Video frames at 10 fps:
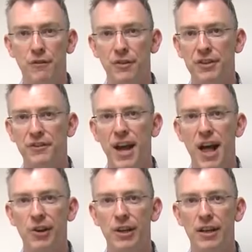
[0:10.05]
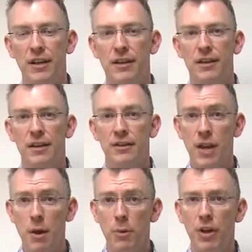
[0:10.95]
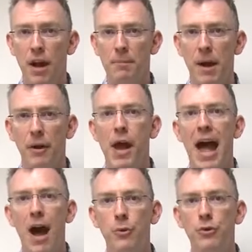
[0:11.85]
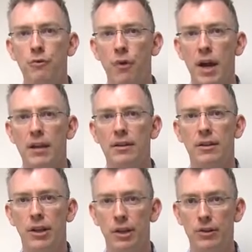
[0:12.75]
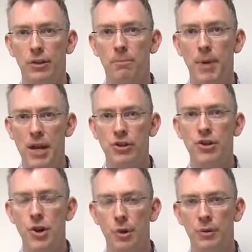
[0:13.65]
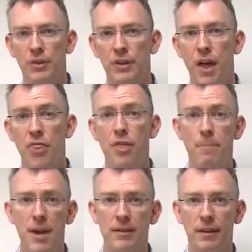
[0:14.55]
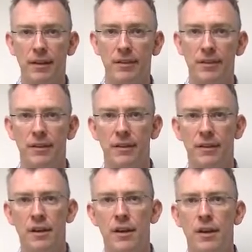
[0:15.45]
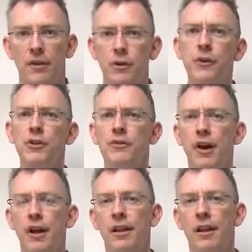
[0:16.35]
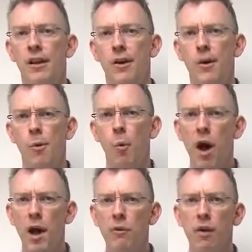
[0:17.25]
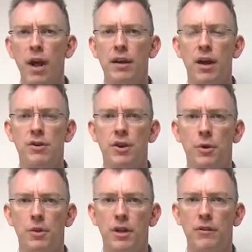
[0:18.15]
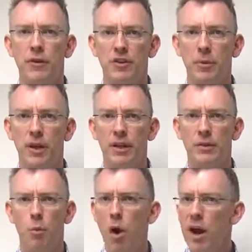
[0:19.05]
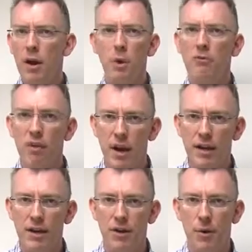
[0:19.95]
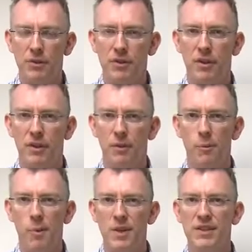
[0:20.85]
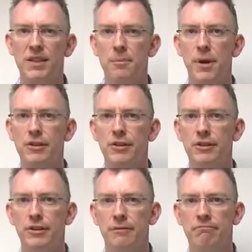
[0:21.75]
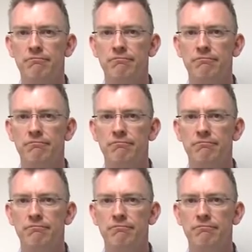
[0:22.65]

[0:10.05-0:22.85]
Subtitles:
University of Calgary. Today we're talking about how to write clinical patient notes, the basics. So first of all, why write a note in the first place? Why are we writing notes when we see a patient?